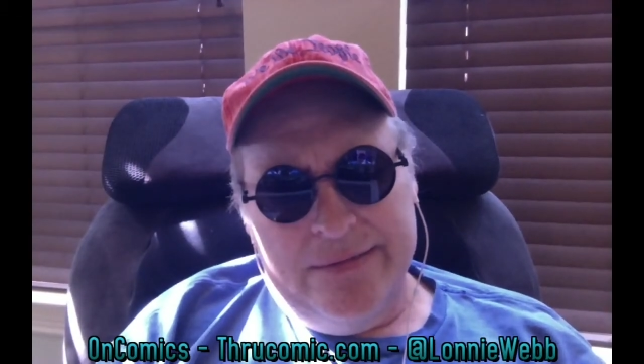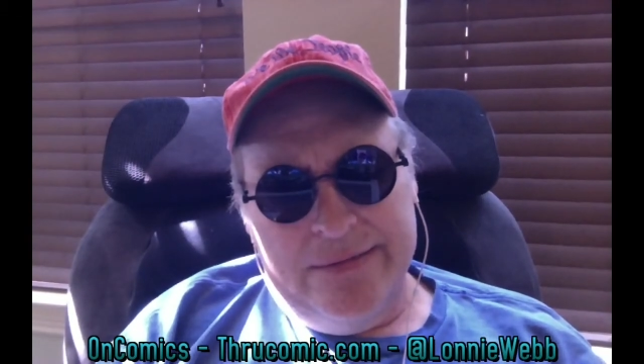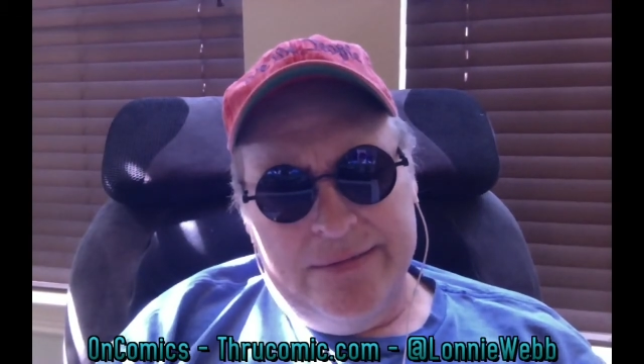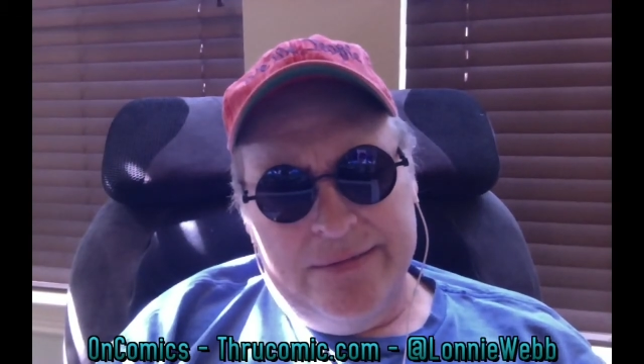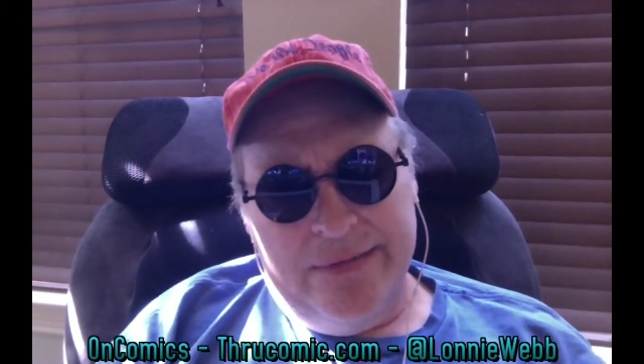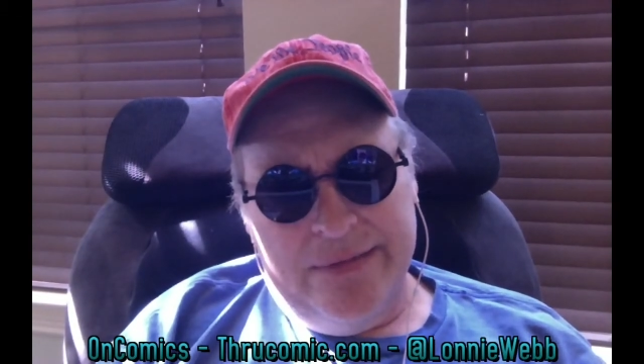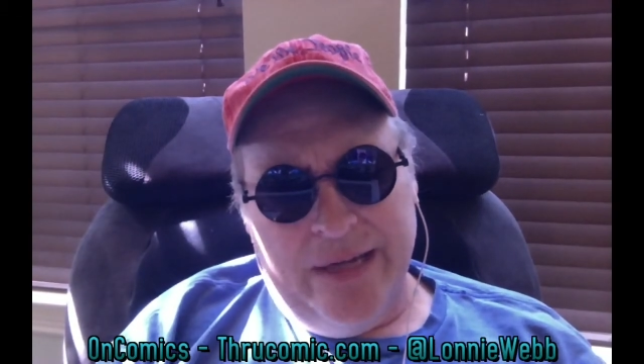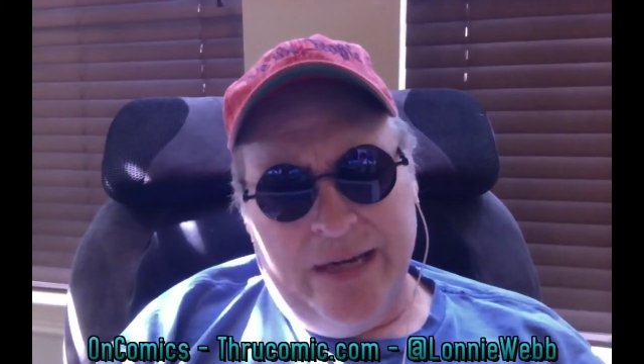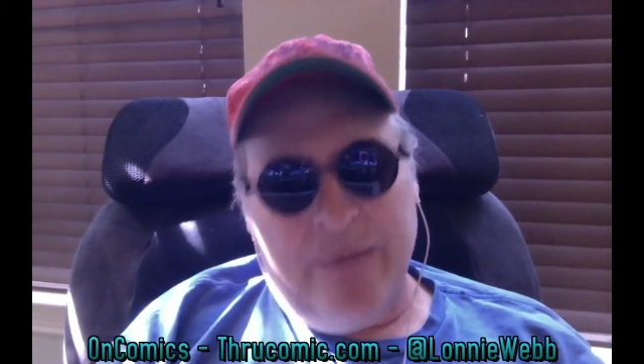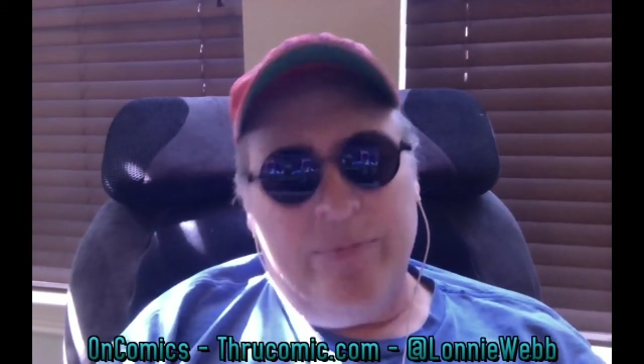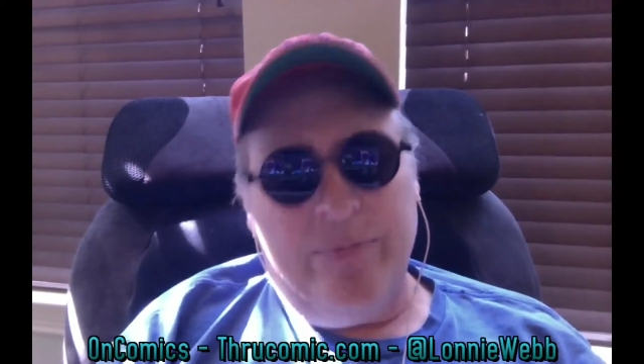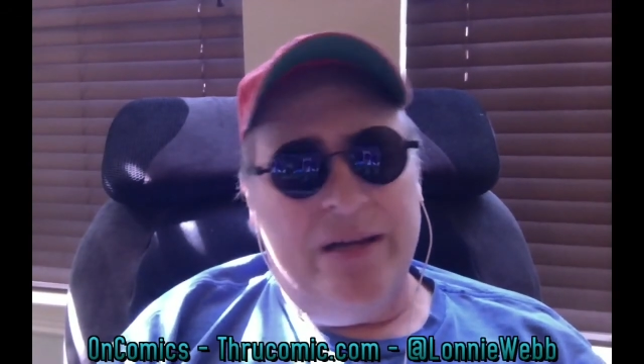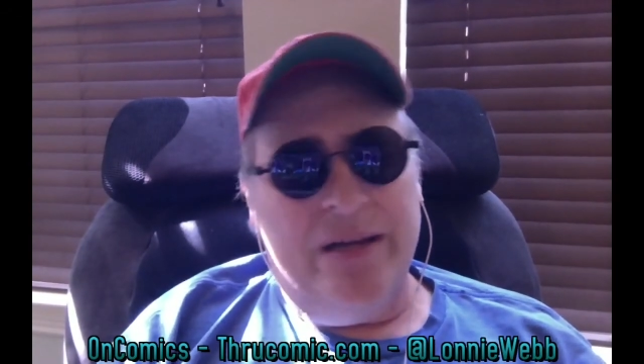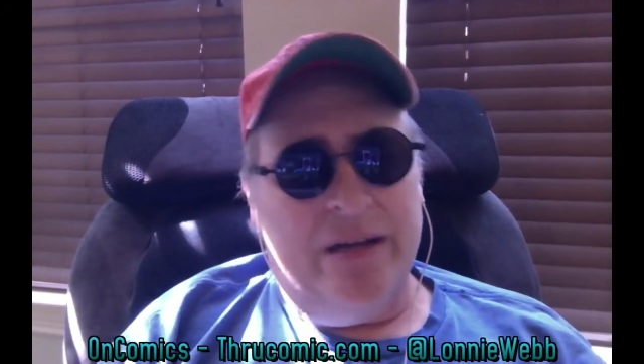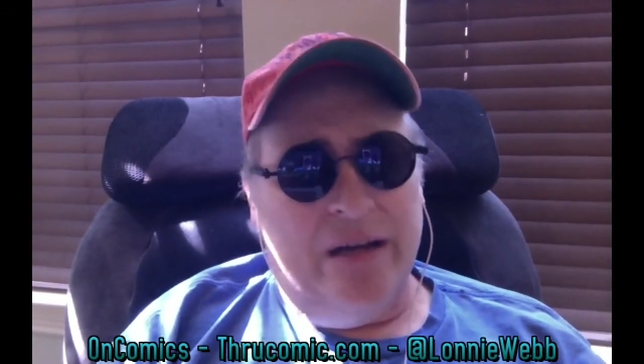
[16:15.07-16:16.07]
And I'm
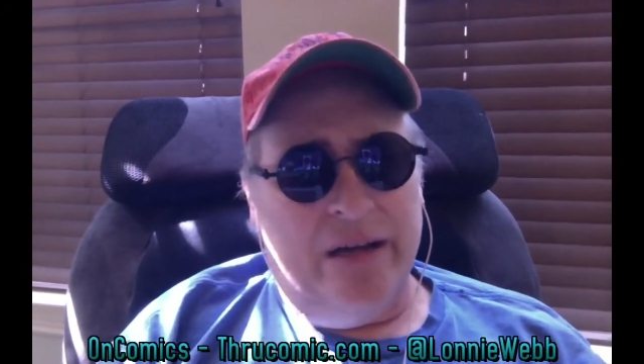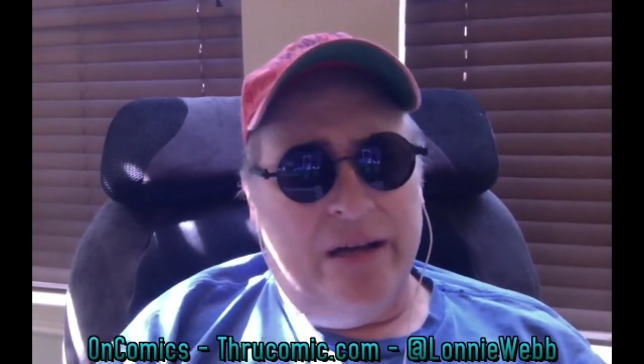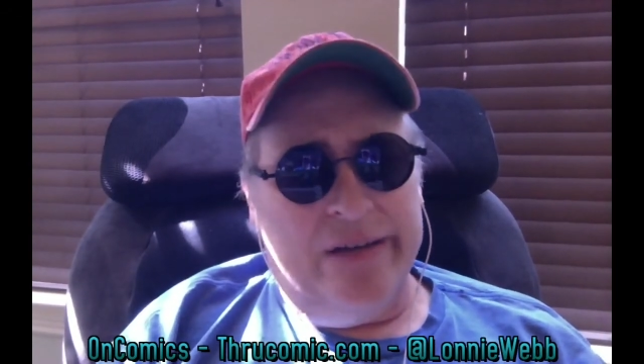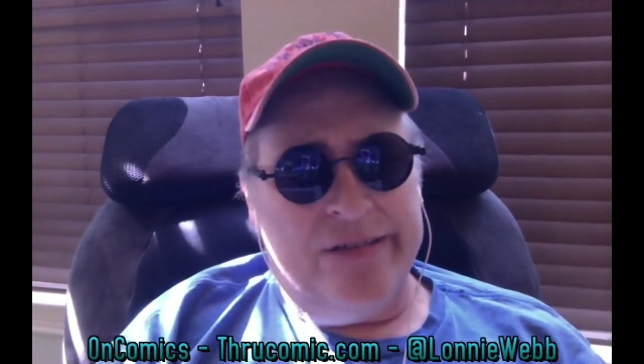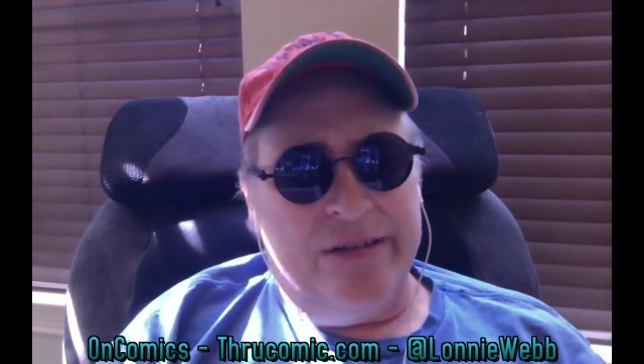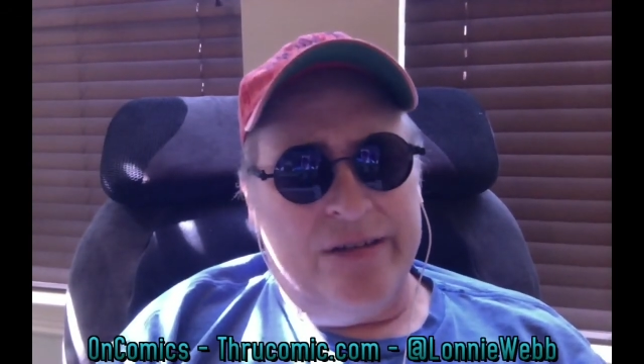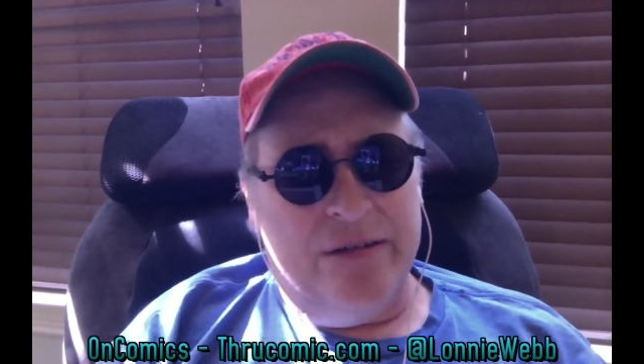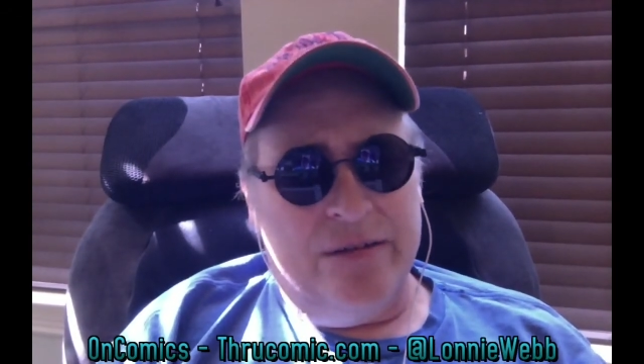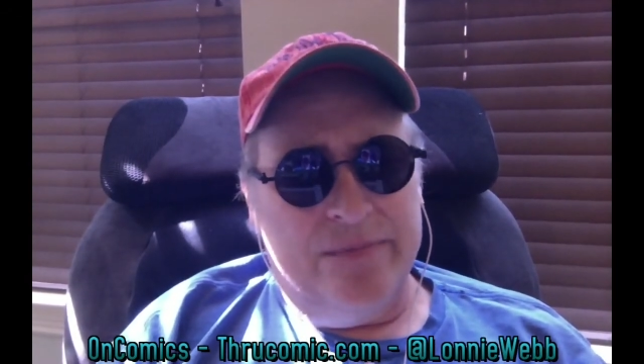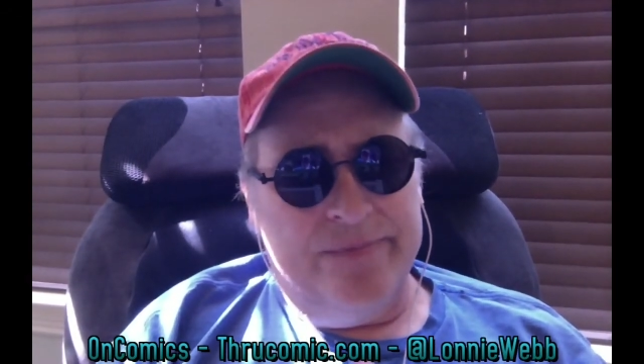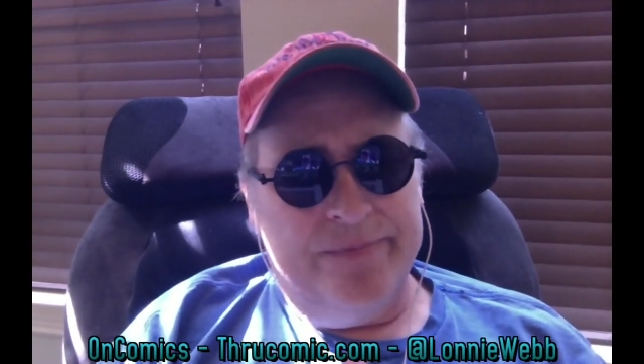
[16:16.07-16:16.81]
being nice here.